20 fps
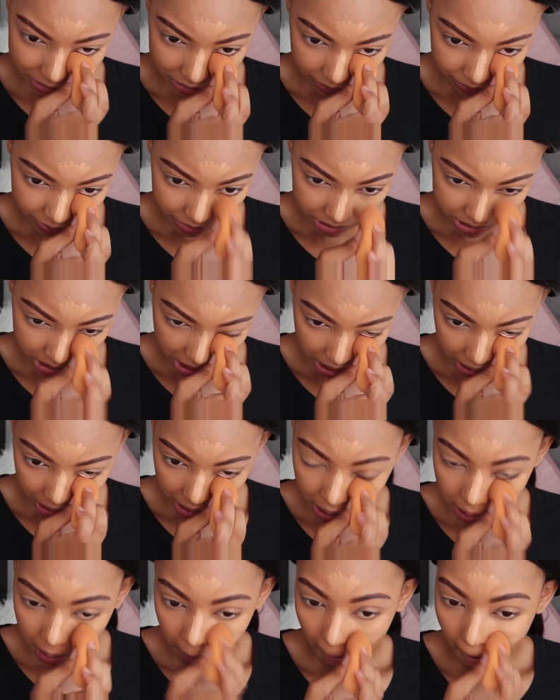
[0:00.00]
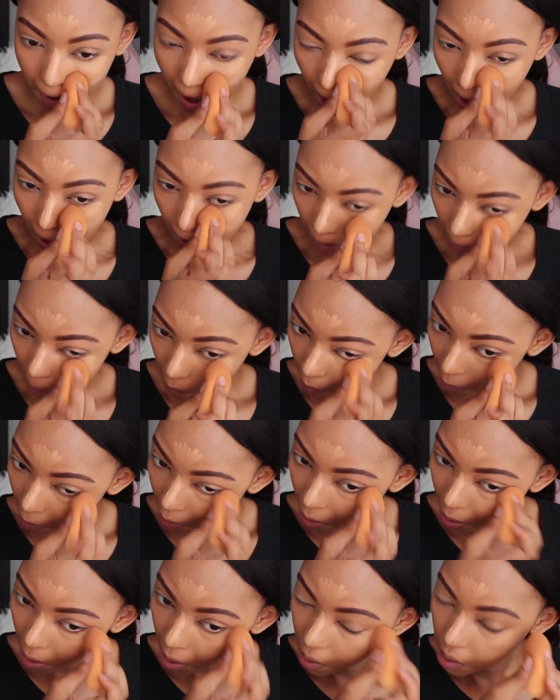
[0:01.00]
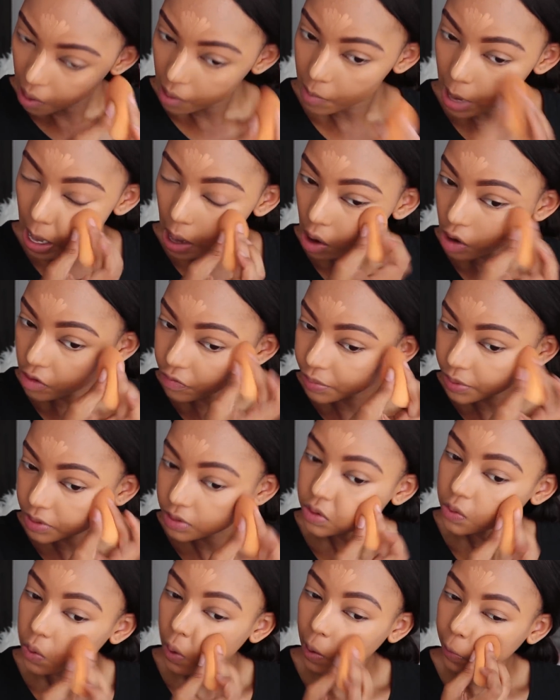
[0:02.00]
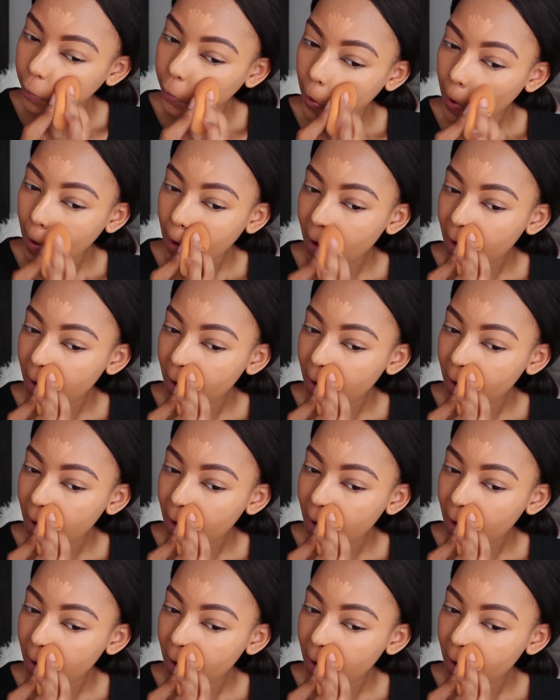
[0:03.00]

should be done by 12:30.